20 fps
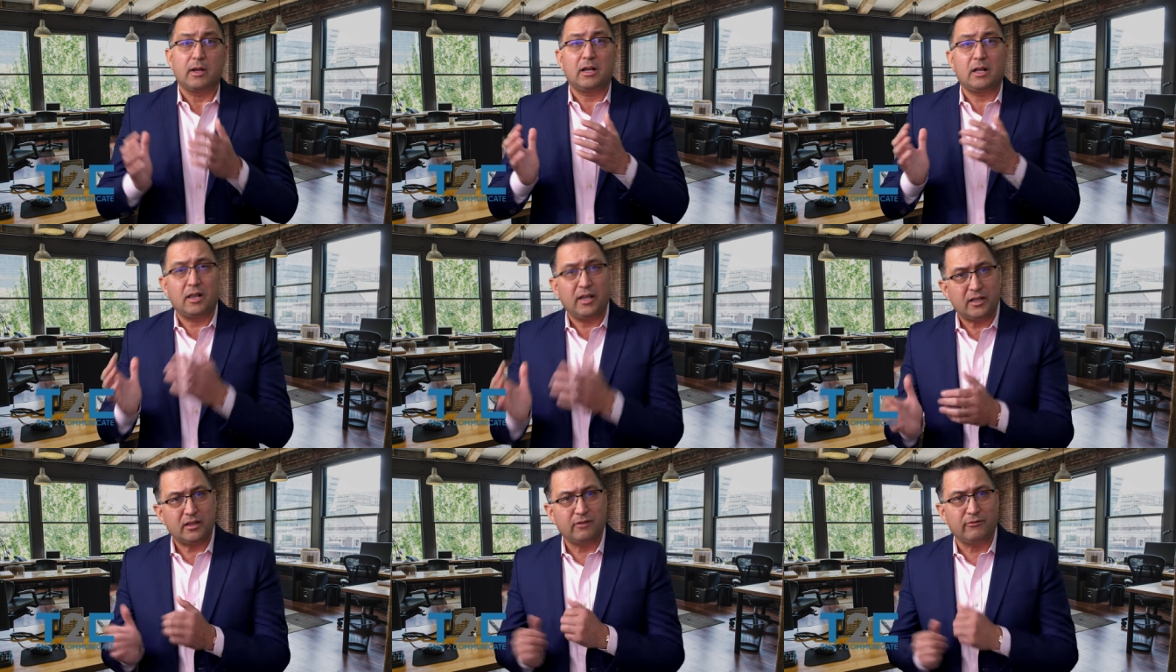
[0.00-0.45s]

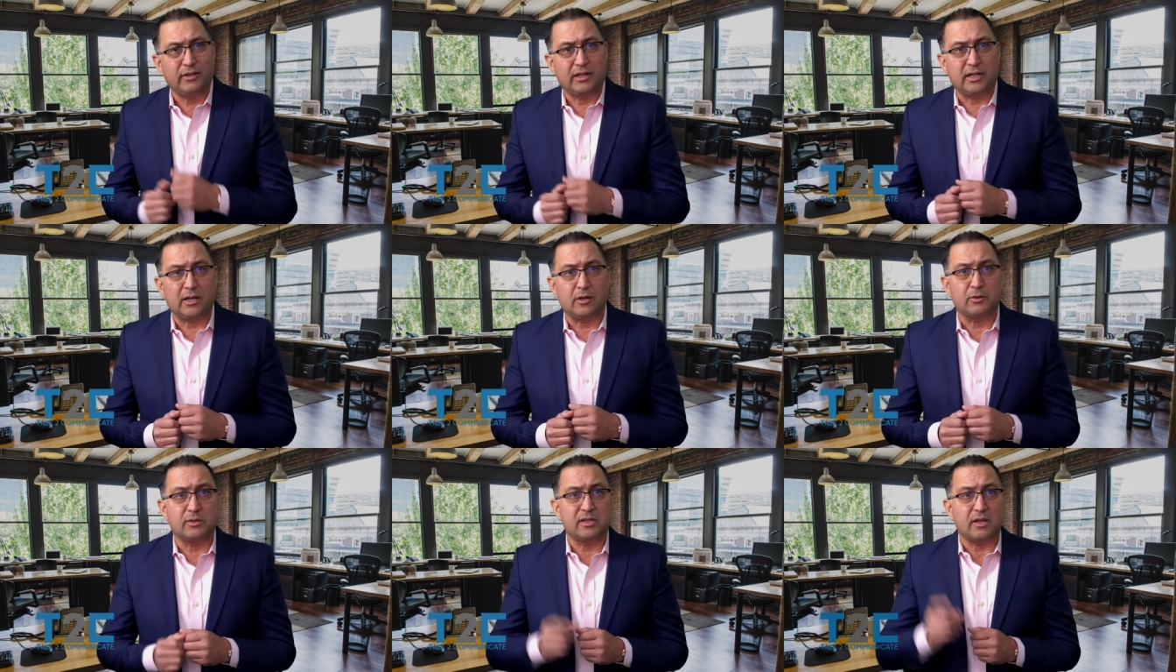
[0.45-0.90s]
click the
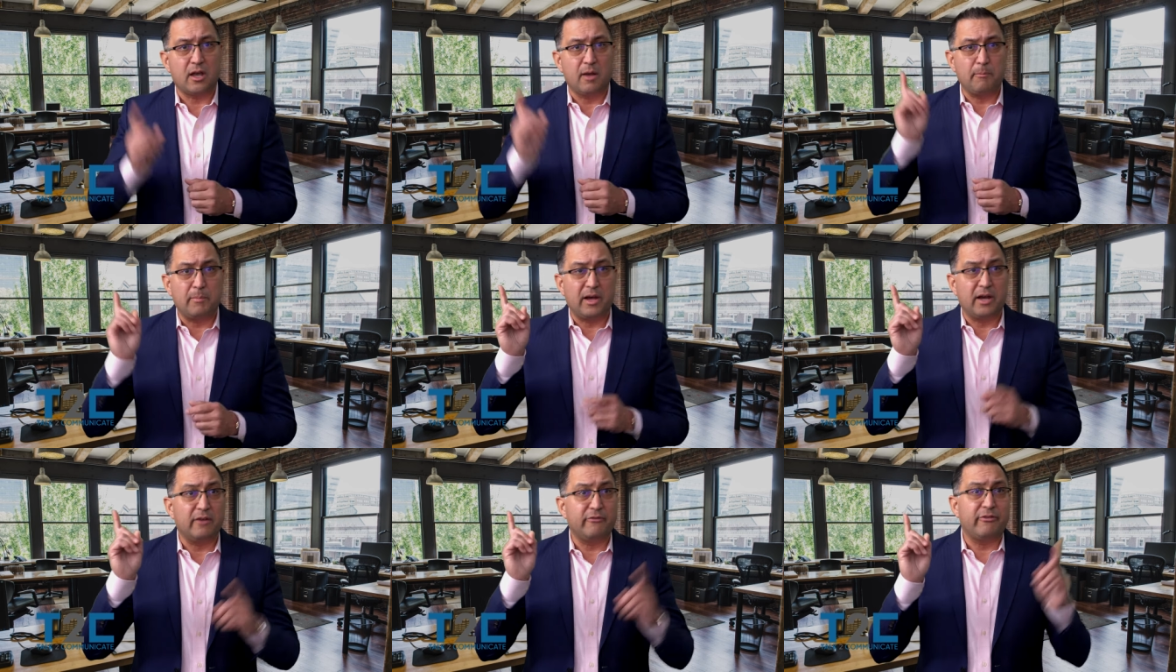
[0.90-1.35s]
videos
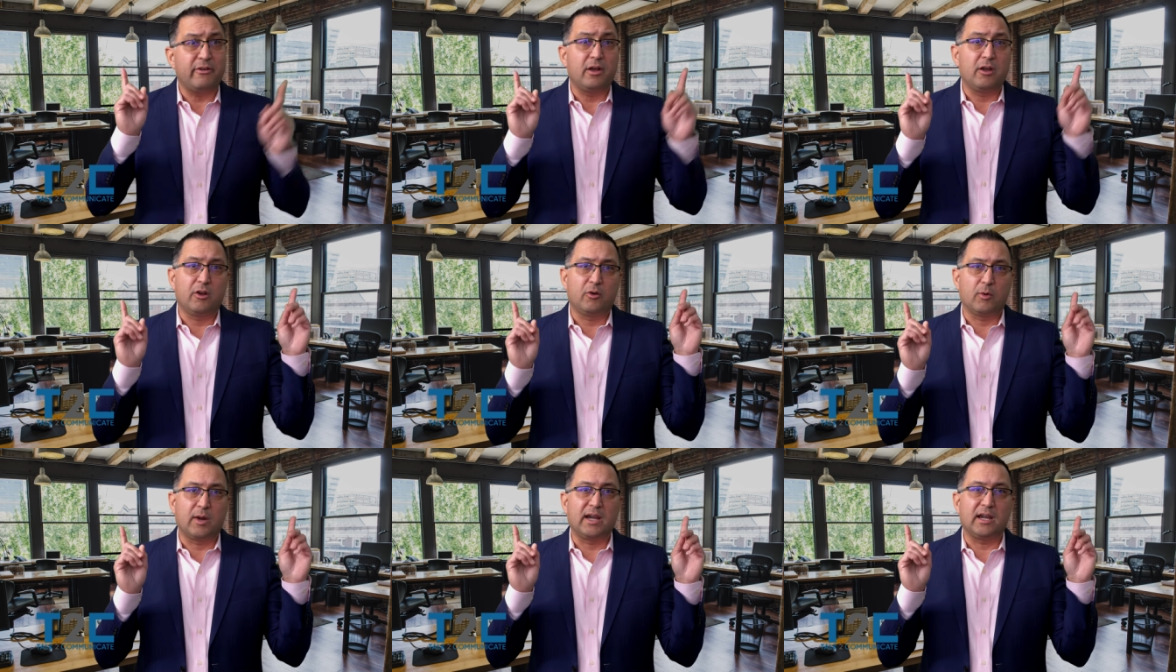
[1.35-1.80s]
above
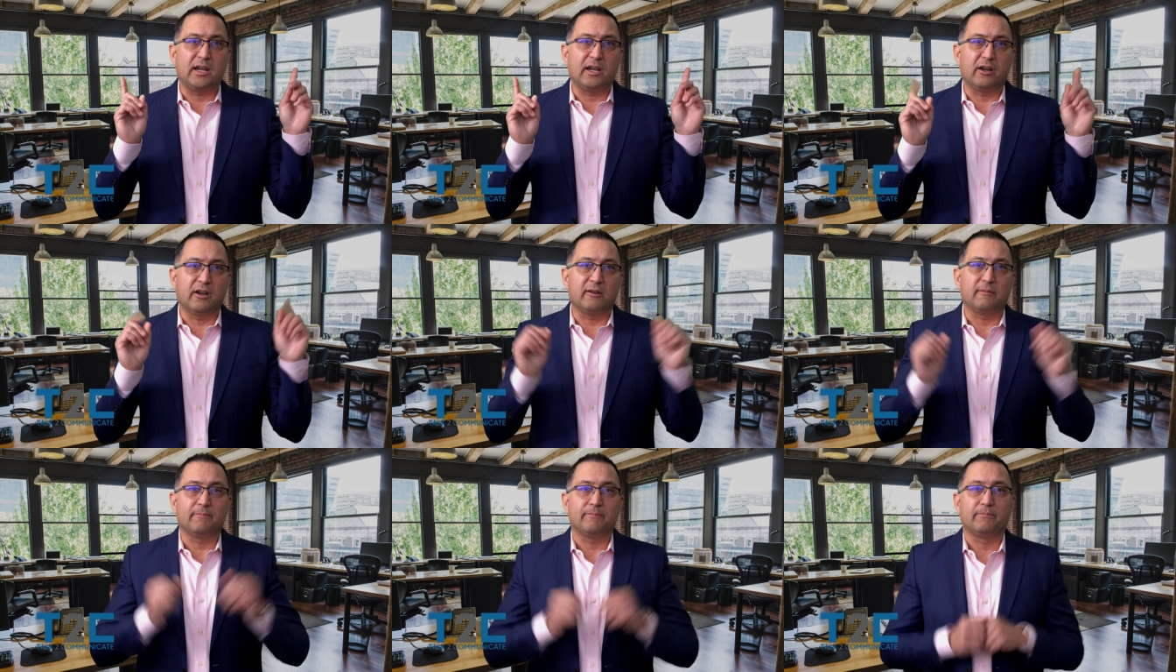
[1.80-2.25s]
right
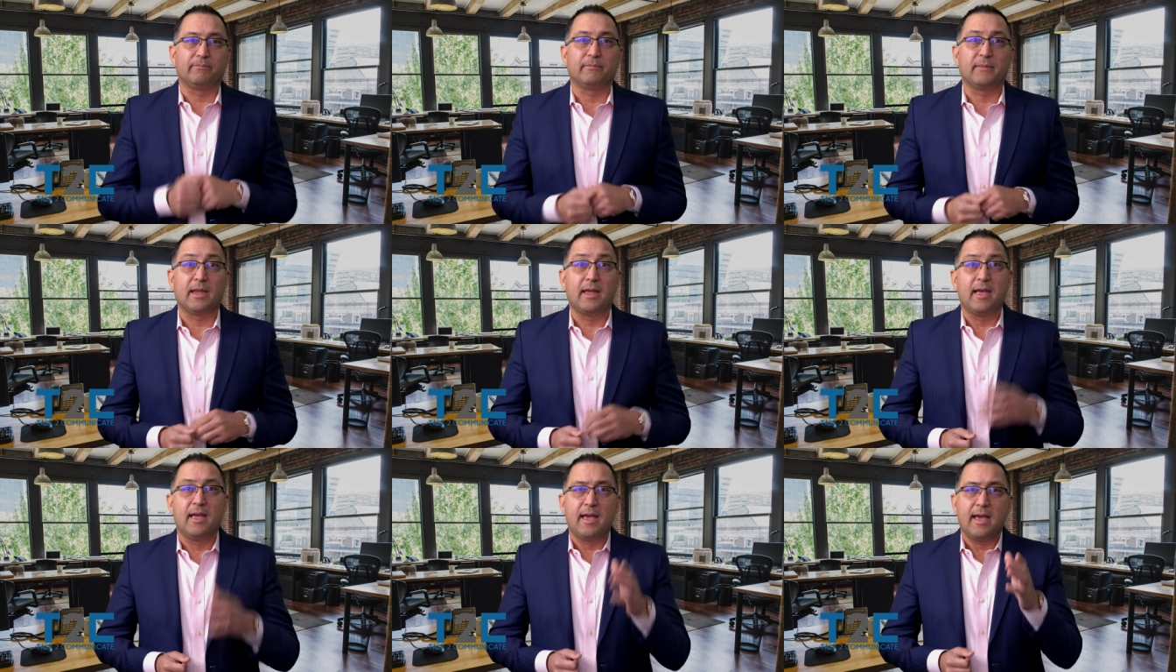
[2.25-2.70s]
here.
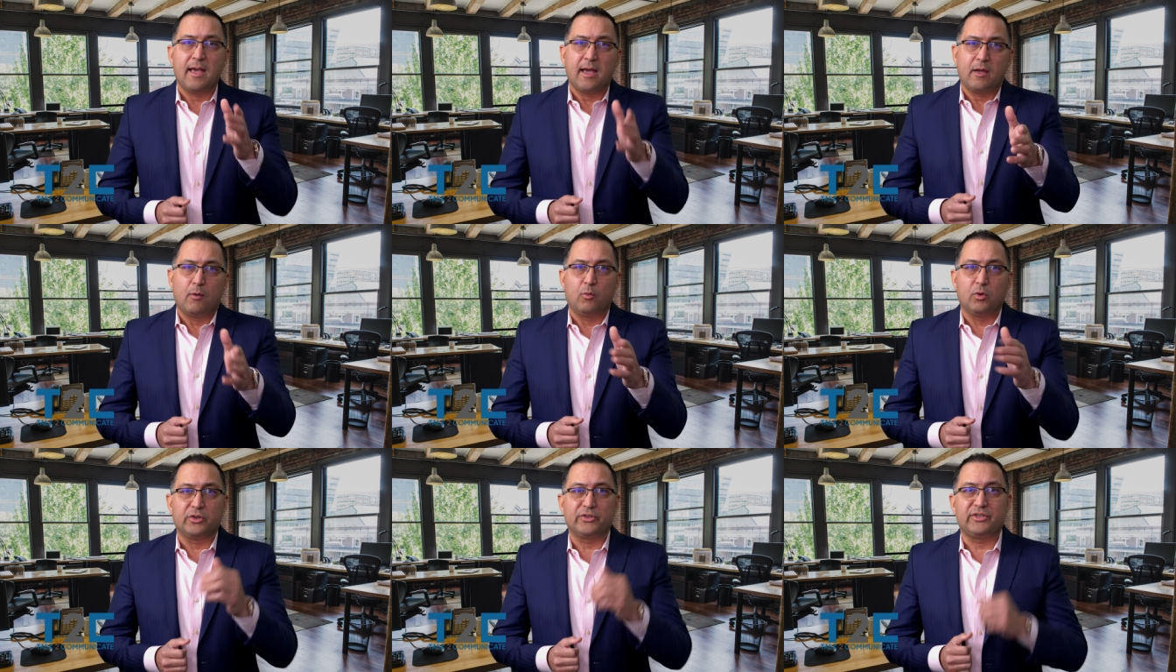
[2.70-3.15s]

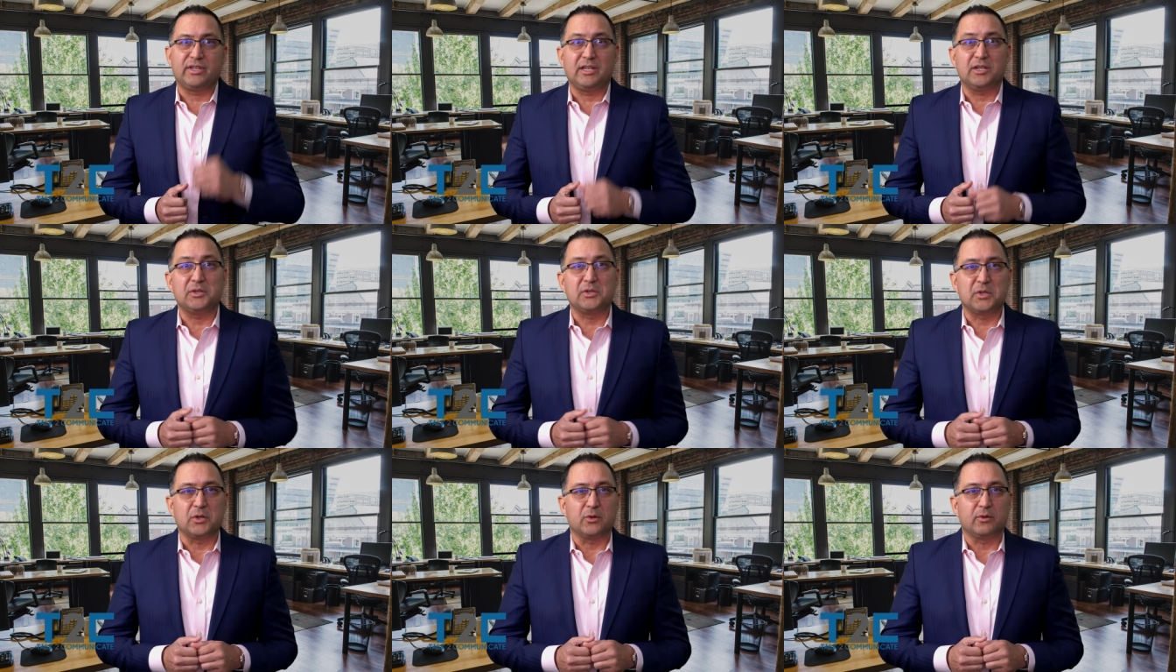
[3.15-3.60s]
We'll see
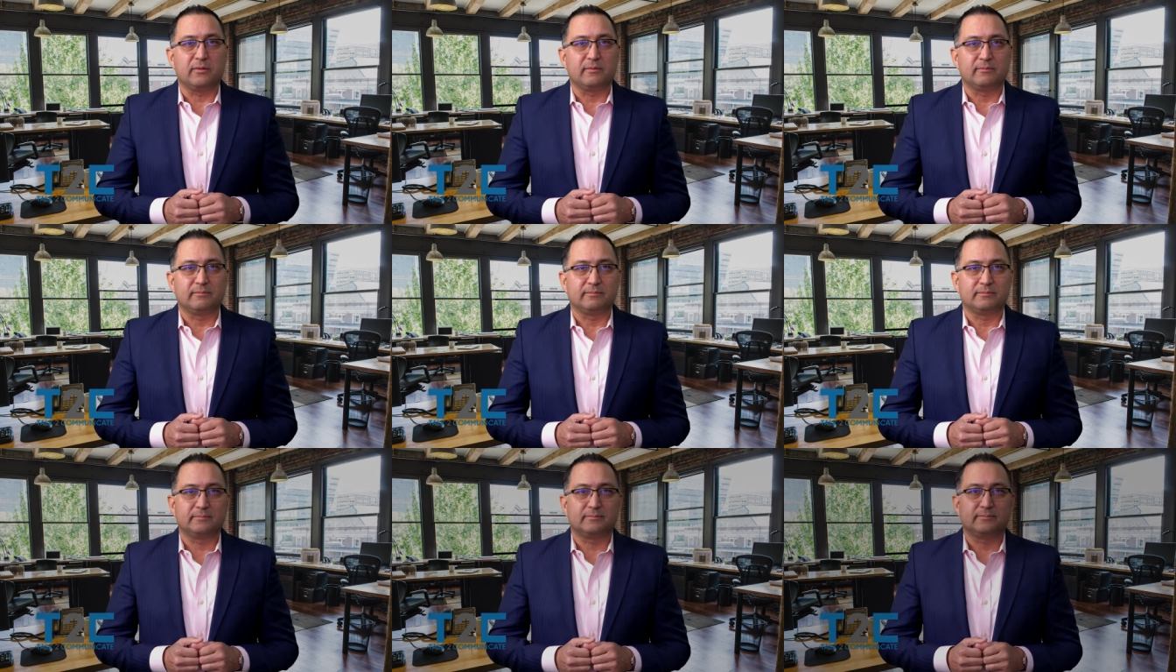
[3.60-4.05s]
you soon.